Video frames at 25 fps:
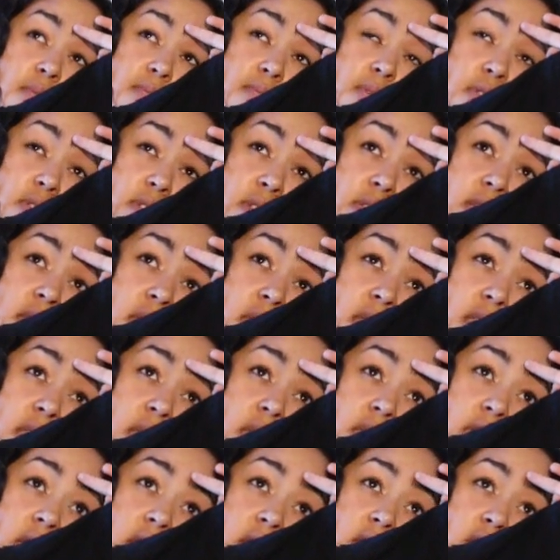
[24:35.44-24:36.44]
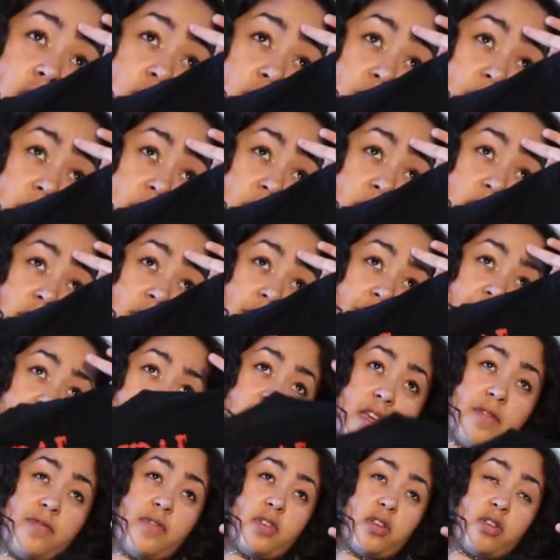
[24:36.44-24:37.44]
person that got me the
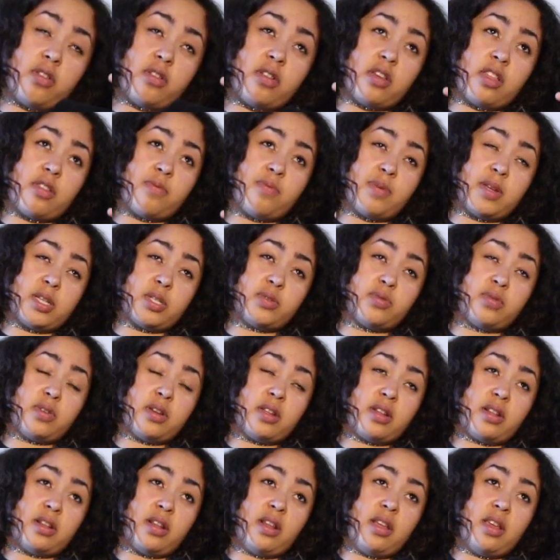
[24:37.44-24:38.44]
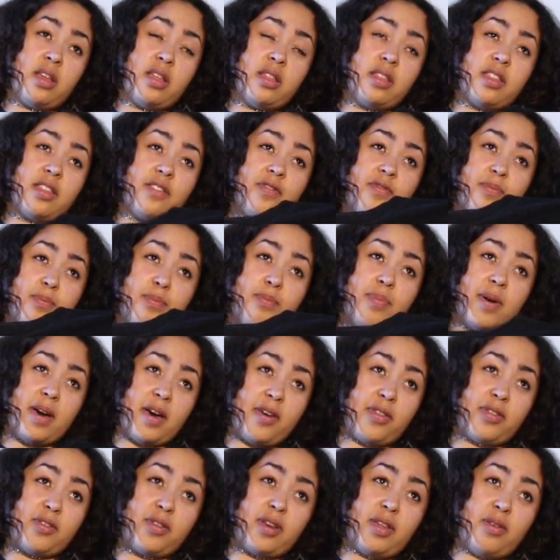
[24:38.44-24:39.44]
Five Finger Death Punch one, the
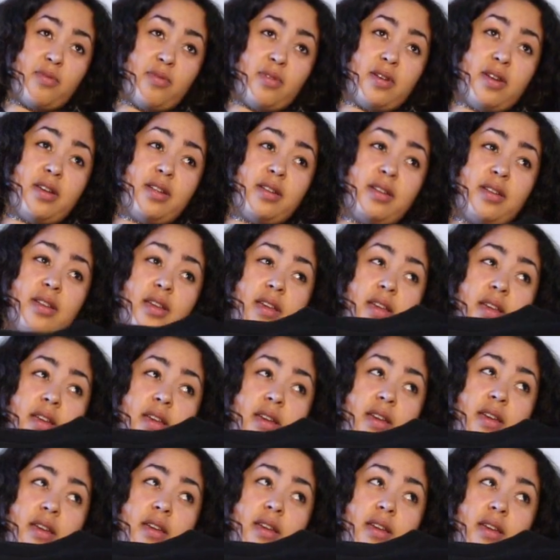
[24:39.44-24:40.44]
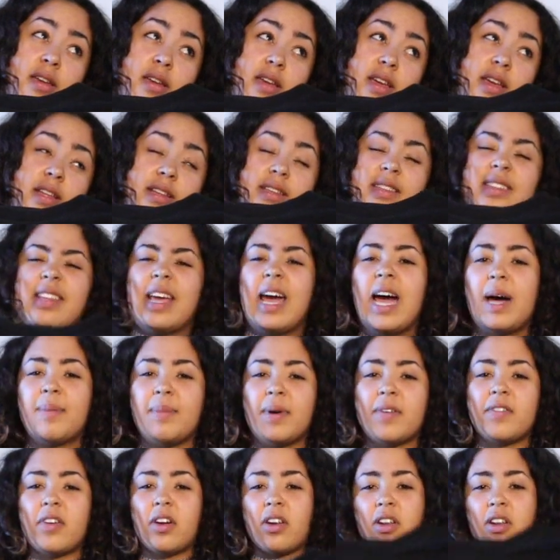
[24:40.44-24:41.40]
Bathory one, And damn, I've